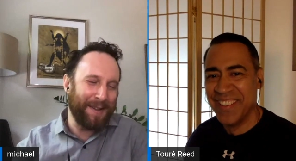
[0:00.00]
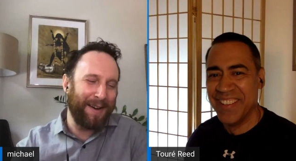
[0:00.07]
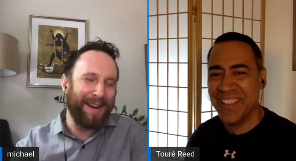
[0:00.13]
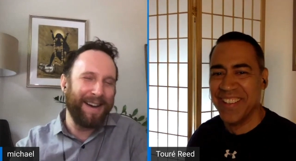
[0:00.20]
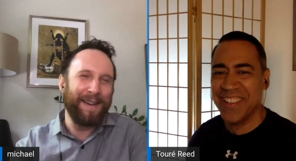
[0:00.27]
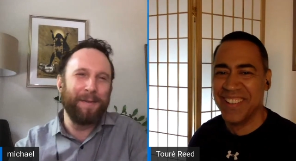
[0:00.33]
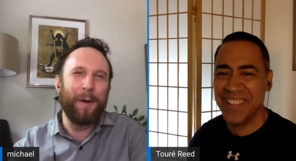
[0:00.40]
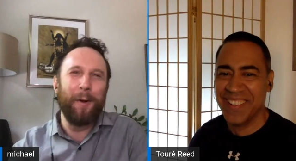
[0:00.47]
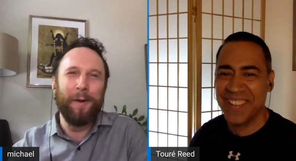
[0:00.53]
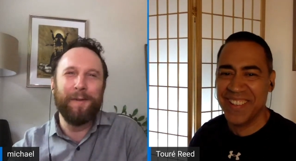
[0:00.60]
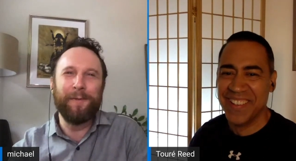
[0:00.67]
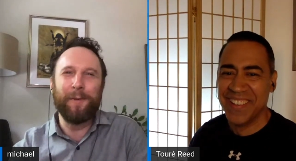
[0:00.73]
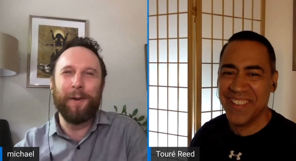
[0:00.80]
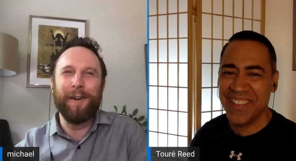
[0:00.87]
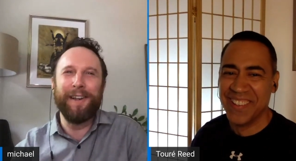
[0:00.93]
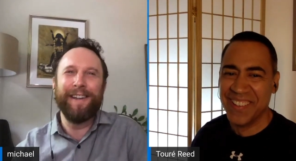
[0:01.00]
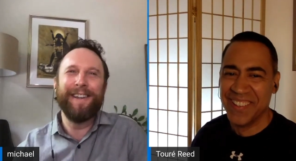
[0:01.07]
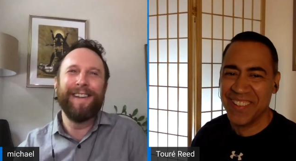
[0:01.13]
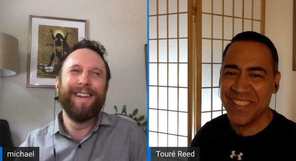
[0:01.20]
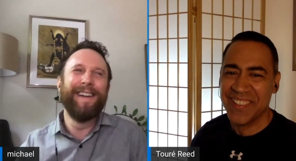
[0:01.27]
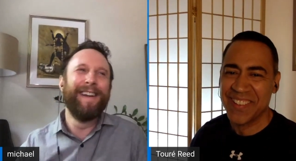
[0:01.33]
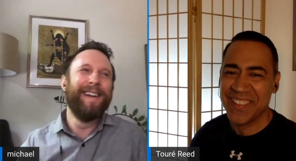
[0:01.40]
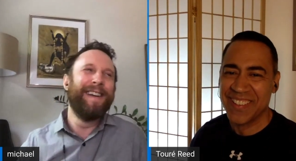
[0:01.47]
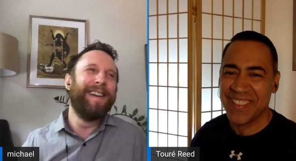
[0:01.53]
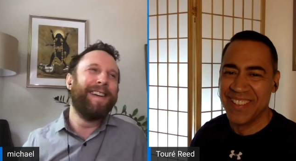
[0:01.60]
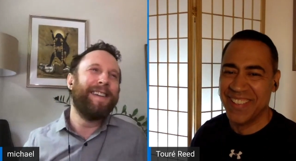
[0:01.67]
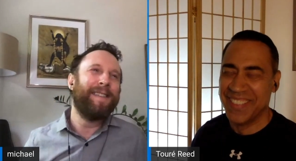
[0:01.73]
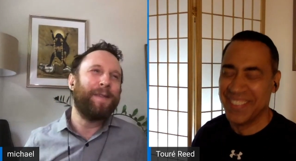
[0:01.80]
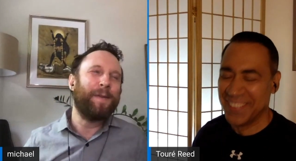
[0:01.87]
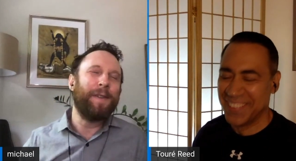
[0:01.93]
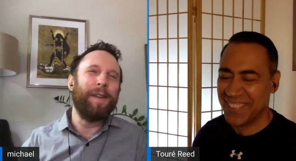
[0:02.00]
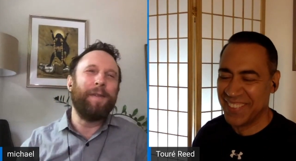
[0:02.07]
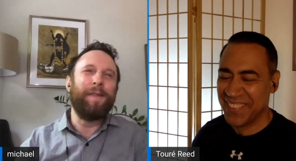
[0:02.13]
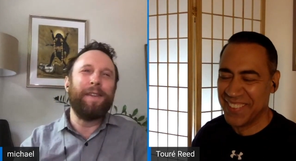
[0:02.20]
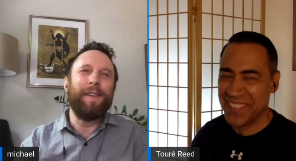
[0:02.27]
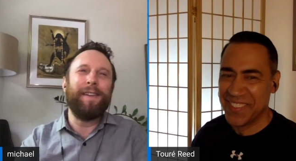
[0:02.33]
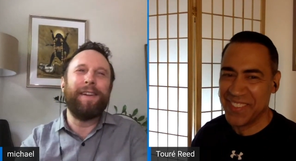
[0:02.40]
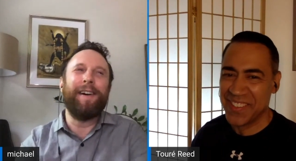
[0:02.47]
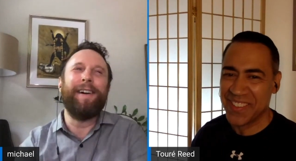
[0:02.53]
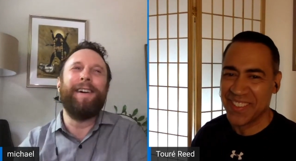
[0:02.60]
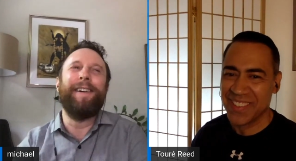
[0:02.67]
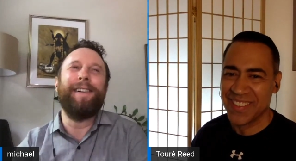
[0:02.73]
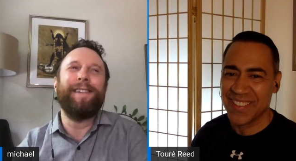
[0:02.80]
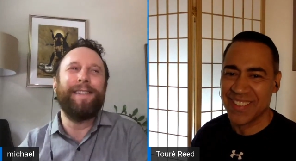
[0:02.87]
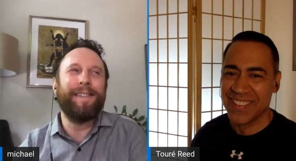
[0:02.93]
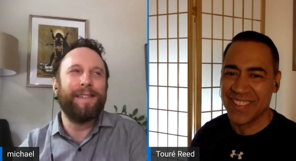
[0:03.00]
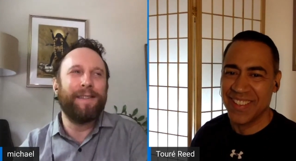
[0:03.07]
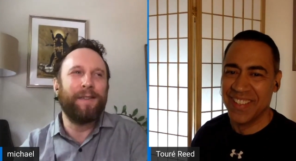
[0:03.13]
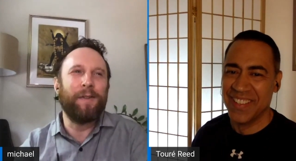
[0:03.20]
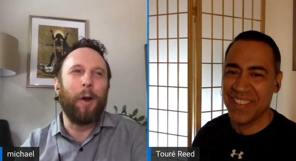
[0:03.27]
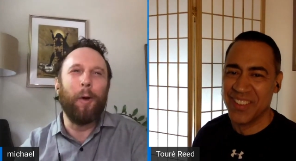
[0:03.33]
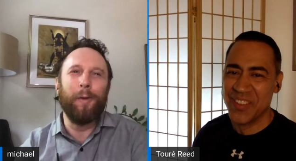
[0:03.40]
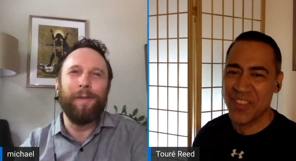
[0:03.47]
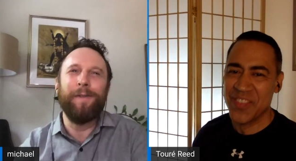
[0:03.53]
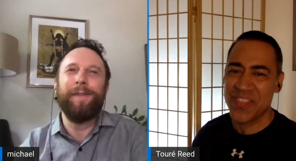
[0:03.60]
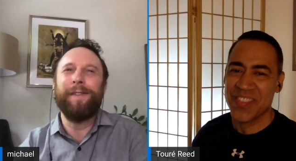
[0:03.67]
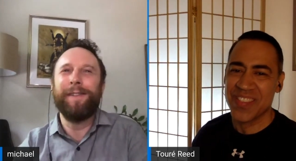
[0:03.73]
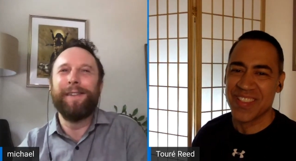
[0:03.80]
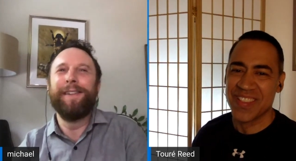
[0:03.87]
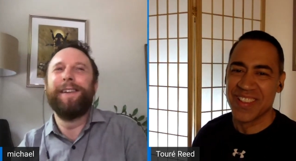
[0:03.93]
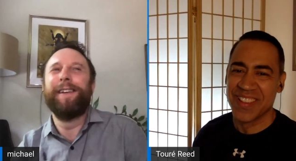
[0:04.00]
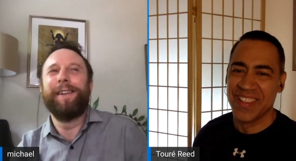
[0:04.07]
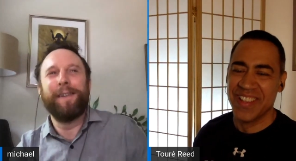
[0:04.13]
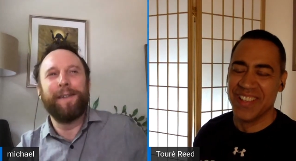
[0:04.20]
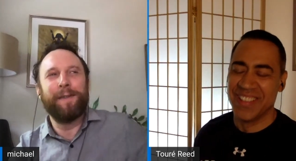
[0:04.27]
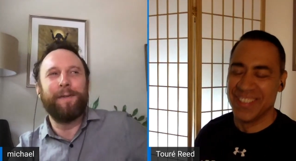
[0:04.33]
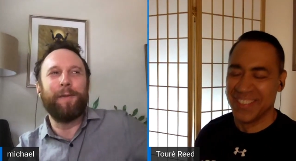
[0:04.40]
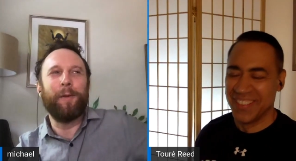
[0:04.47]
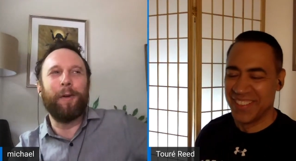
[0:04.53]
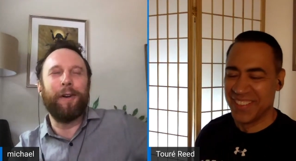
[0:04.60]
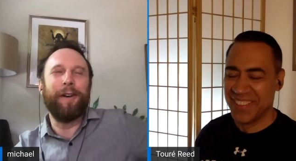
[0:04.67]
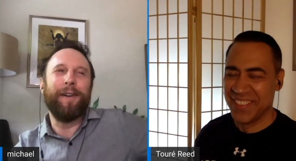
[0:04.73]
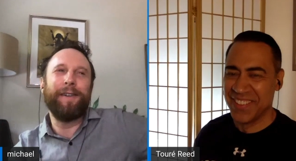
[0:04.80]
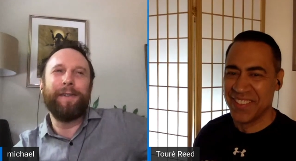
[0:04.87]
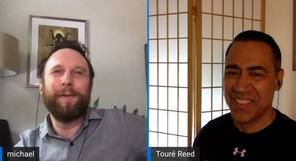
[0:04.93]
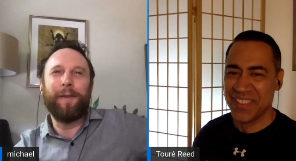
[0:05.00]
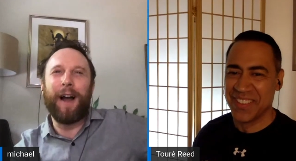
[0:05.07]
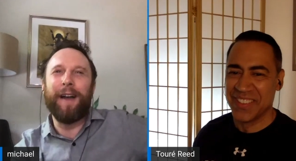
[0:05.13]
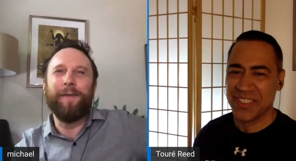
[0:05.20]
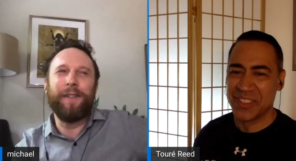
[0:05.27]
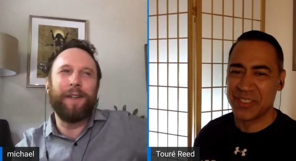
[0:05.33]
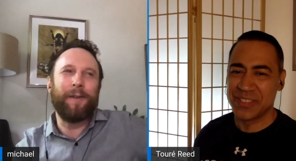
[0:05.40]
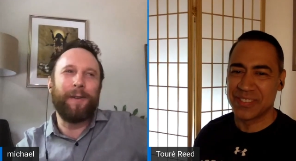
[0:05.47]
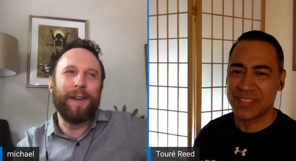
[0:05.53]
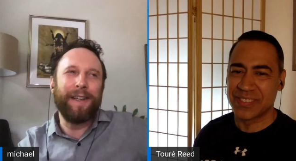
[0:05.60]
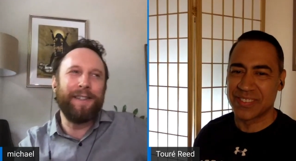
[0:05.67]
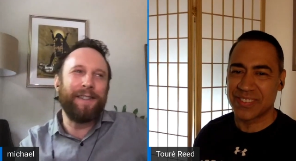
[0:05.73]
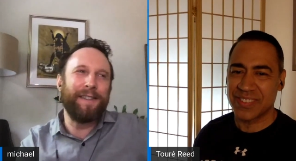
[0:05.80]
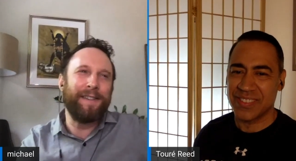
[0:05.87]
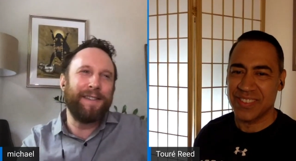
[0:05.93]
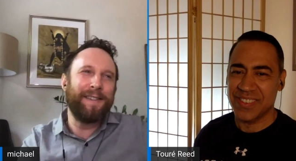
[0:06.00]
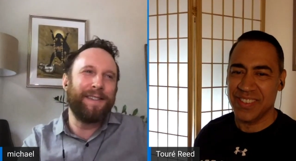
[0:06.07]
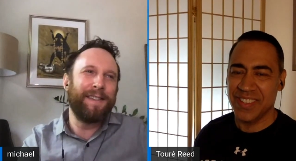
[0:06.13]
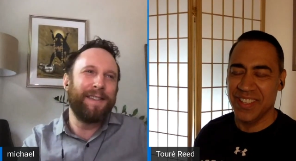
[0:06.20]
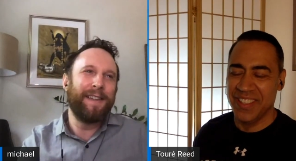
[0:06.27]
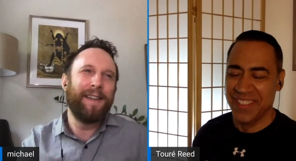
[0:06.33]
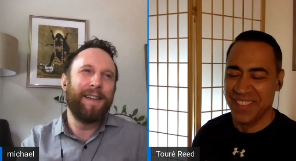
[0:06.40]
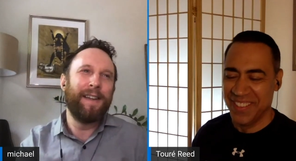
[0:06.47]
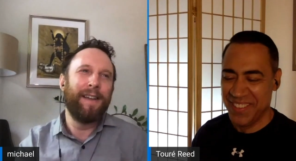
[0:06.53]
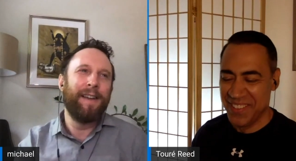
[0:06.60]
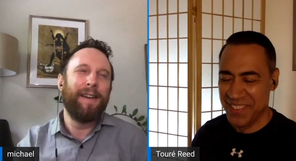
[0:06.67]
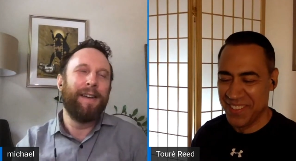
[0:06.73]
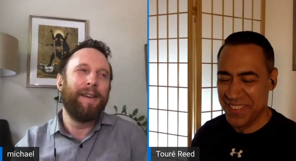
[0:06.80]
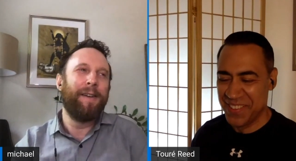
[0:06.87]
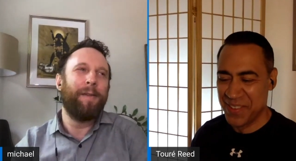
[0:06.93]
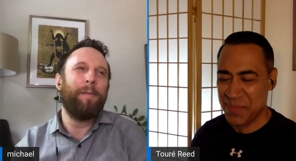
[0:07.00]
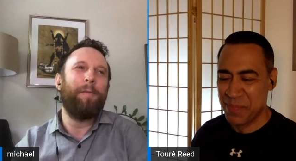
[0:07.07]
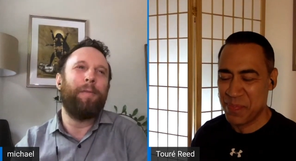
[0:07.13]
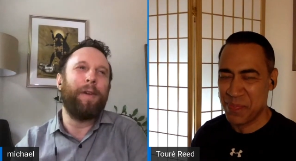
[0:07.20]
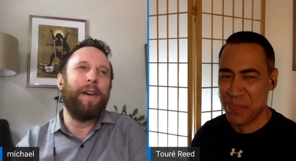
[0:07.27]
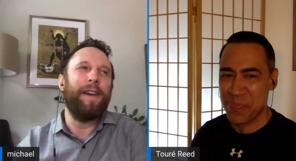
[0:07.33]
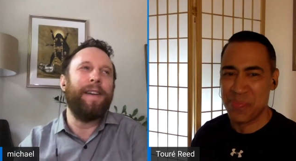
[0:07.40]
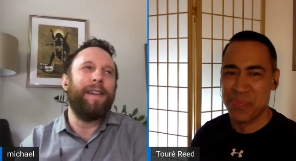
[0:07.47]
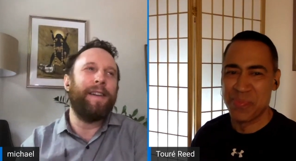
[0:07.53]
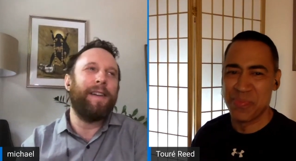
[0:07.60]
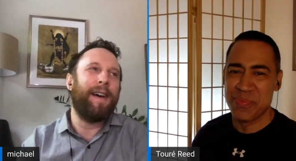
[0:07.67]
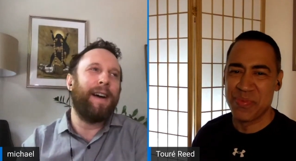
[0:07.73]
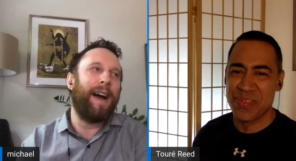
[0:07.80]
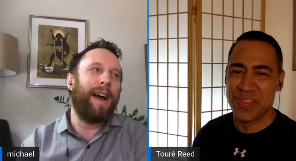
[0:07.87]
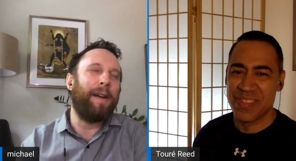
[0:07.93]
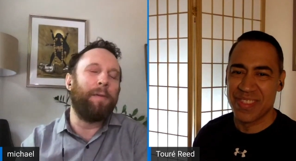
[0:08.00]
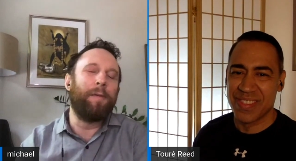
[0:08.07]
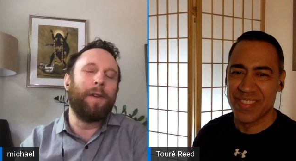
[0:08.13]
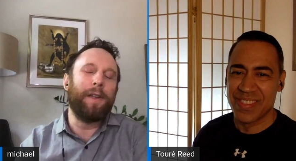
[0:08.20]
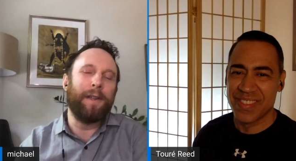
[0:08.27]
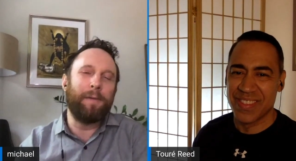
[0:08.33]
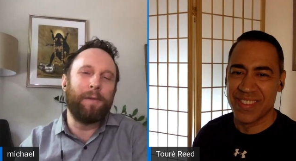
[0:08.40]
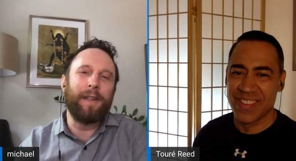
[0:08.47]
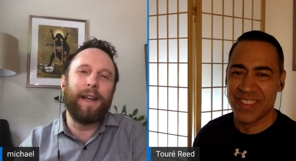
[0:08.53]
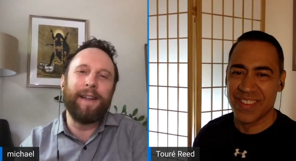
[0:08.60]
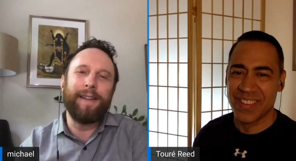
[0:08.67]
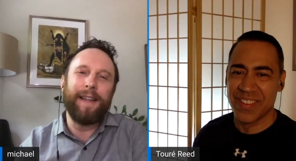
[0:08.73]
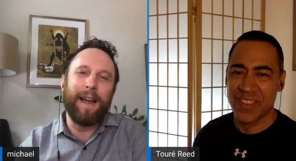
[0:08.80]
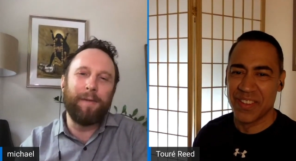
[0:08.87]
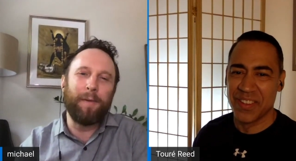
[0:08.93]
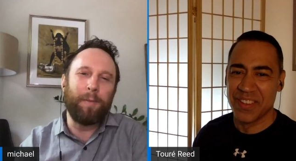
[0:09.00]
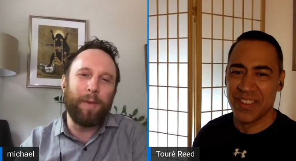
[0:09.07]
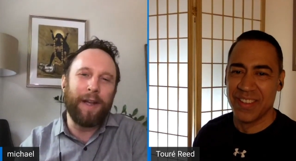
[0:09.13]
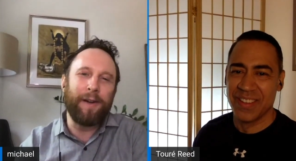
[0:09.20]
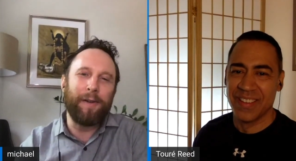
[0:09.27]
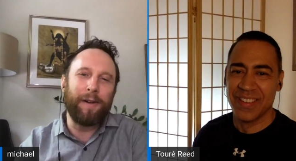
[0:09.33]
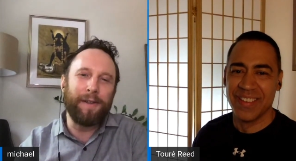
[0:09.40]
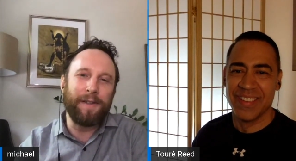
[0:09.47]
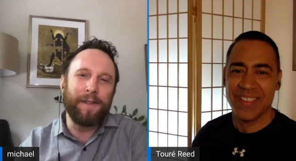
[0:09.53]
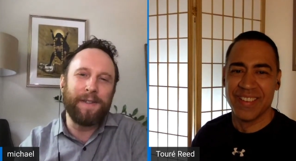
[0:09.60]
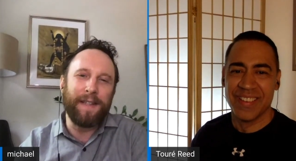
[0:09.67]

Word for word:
Speaker 1: I'm sorry, I'm going for it, lived in uh, Stoughton for five generations, but I really would like to have a better